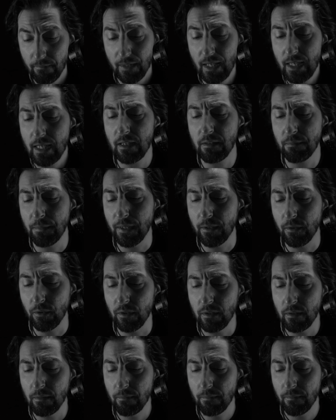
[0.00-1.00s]
That does me
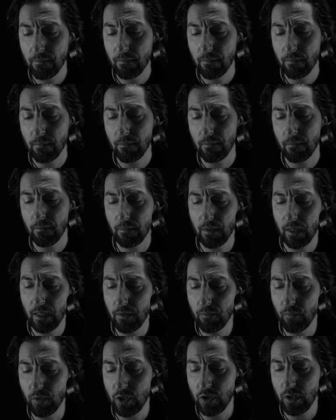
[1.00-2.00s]
good.
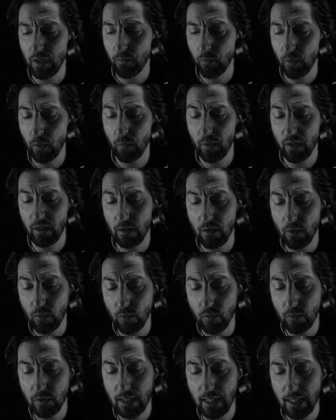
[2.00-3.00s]
I wish I were with
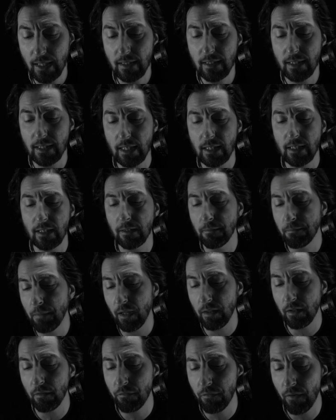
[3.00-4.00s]
you, dear, sitting
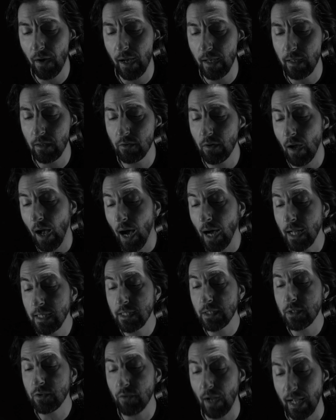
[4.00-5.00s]
by the fire,
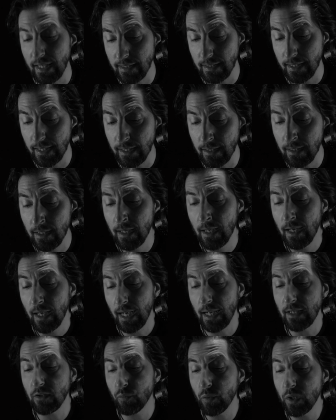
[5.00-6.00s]
undressing,
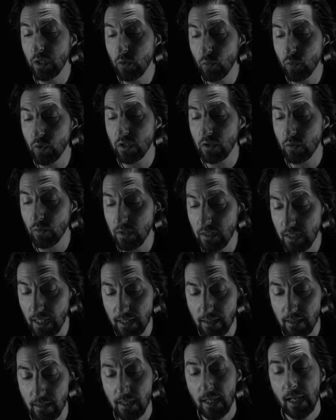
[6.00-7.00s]
as we used to
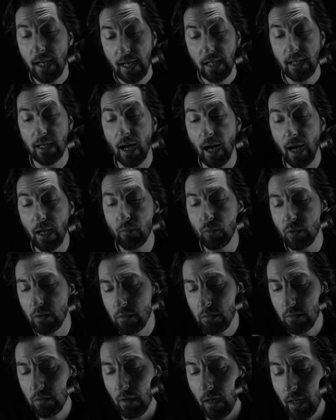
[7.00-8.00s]
sit, and I
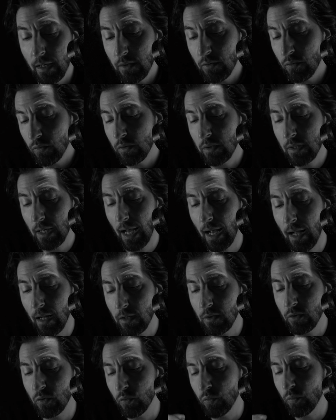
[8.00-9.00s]
would try to
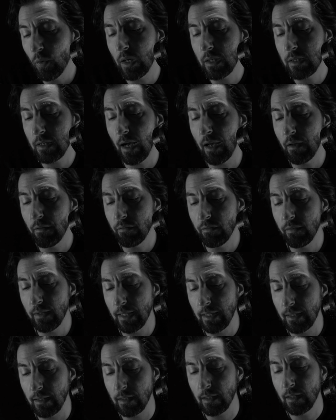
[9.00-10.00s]
tell you what I
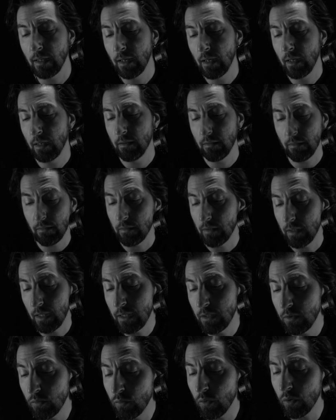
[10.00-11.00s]
feel.
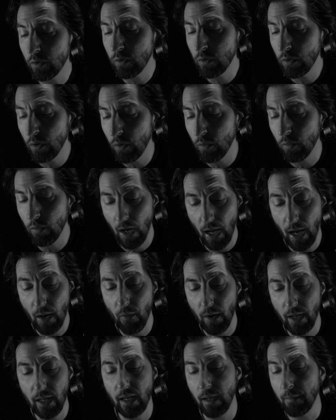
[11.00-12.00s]
I do not know
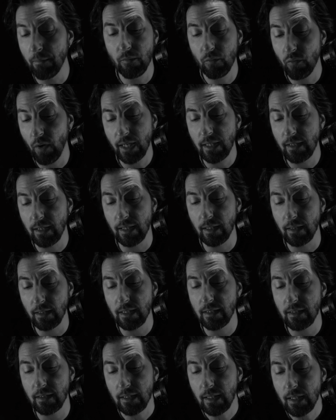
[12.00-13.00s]
how I am writing
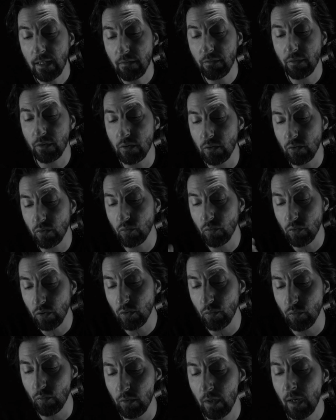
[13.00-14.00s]
this even to
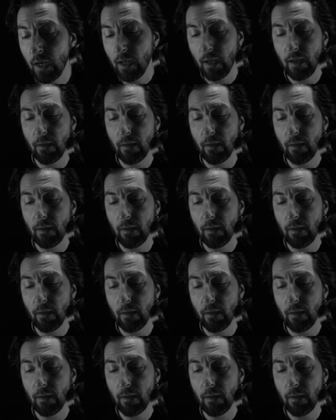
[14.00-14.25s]
you.